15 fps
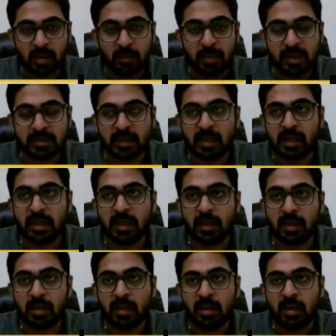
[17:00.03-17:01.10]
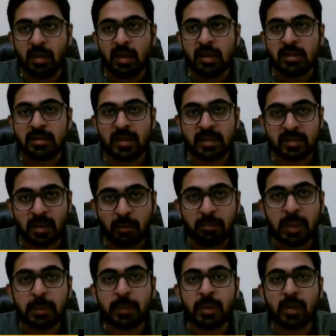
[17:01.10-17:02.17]
Okay, basically, say some
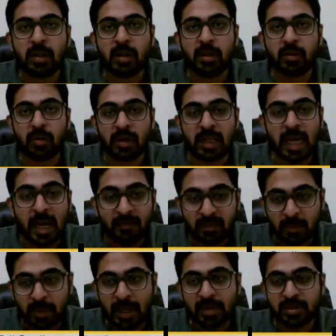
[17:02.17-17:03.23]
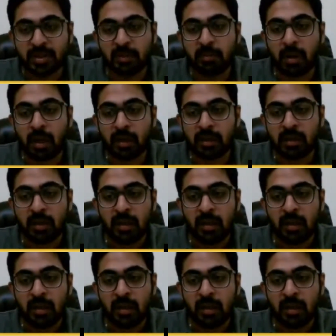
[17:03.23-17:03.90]
people really have the passion, but